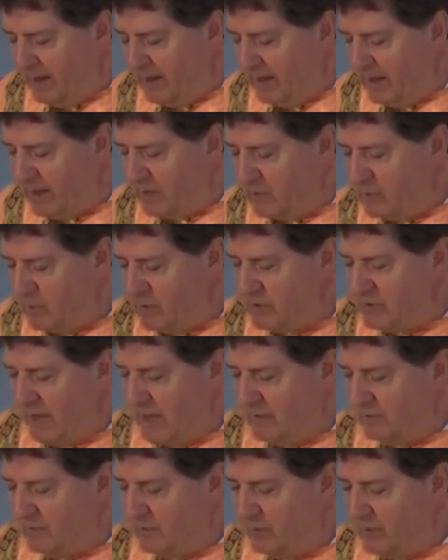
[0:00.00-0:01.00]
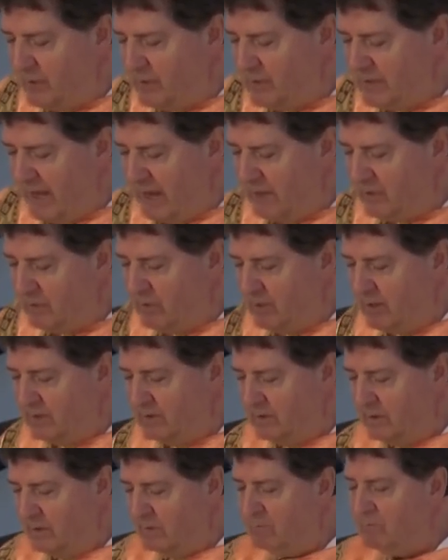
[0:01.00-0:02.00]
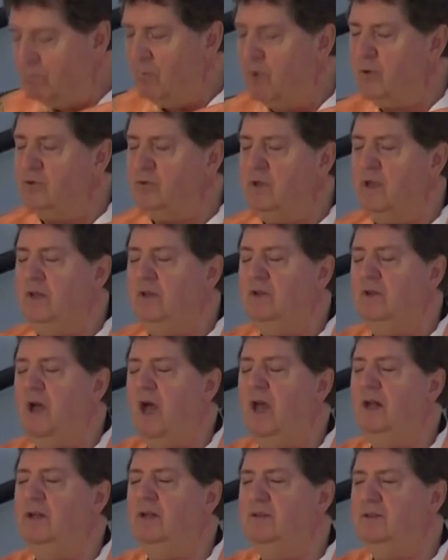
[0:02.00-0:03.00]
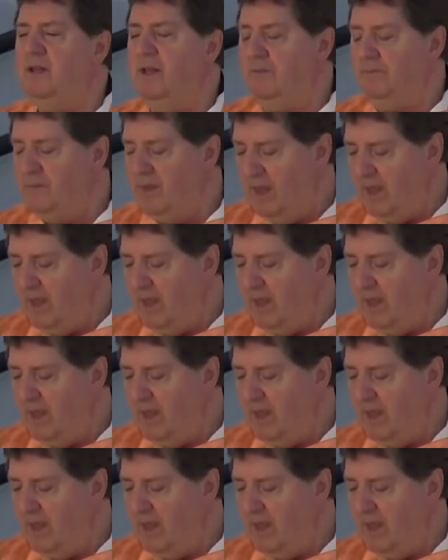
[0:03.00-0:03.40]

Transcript: He's resentful. He's angry at the mercy and kindness that